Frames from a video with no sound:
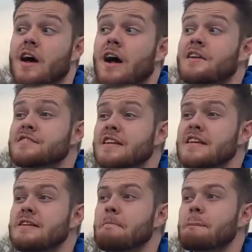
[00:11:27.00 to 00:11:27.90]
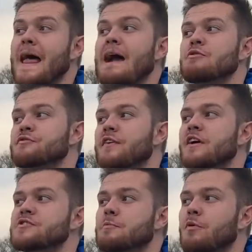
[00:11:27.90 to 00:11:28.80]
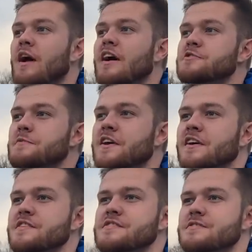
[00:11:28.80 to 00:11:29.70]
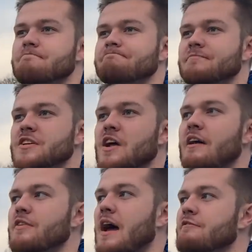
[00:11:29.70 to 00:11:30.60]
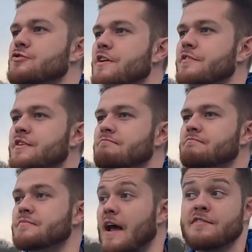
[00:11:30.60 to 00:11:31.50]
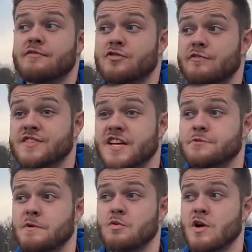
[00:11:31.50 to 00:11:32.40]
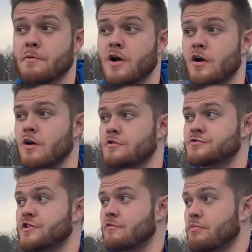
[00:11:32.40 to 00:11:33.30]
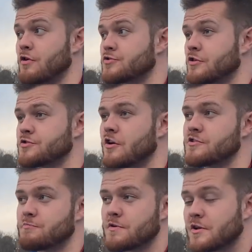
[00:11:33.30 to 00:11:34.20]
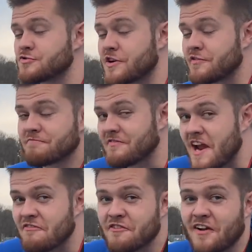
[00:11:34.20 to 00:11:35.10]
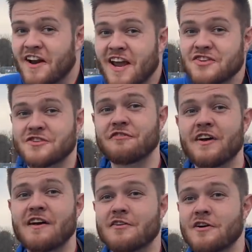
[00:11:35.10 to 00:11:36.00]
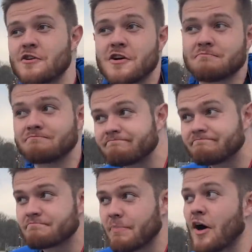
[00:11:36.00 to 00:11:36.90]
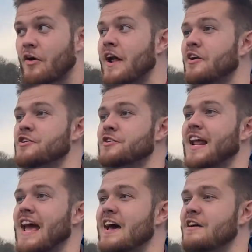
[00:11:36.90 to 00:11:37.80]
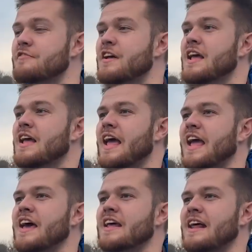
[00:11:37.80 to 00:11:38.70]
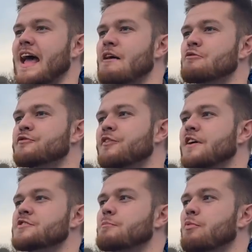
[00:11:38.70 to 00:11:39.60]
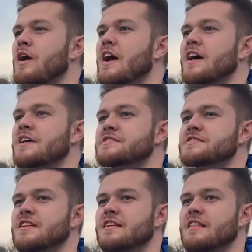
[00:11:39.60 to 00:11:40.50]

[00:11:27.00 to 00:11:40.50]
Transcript: honestly, I was very surprised because. Yeah. You know, I've, I've driven, I've even driven 10-speed Whipple cars, driven Pro Charge cars, pretty much driven every variation of five zero oh yeah. and power adder you can have, and I was very surprised